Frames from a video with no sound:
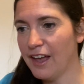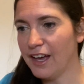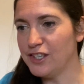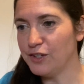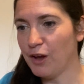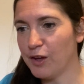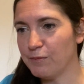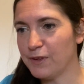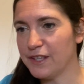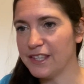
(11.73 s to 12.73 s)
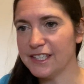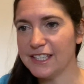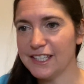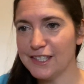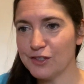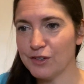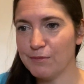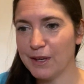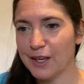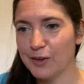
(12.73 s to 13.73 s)
I do hope that this is
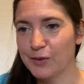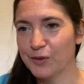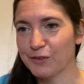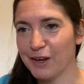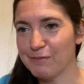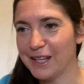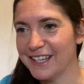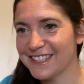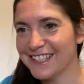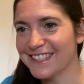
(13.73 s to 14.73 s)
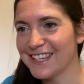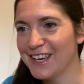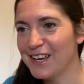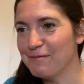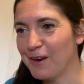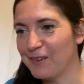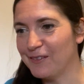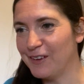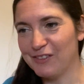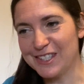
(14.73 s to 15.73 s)
streaming in all the right places, but
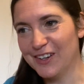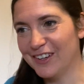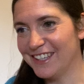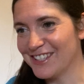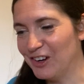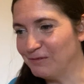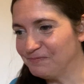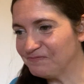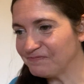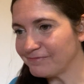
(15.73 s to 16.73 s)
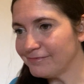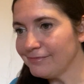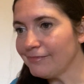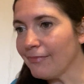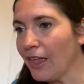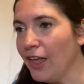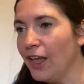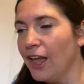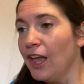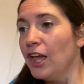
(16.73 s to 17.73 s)
if it's not, it's not.
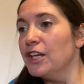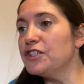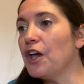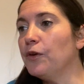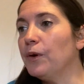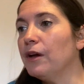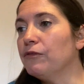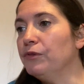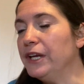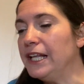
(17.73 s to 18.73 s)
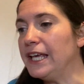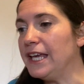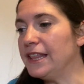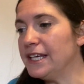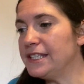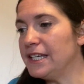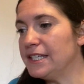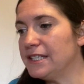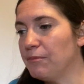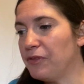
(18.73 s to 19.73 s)
So really, this is
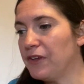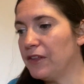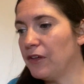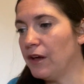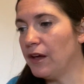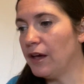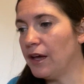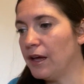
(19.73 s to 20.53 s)
something that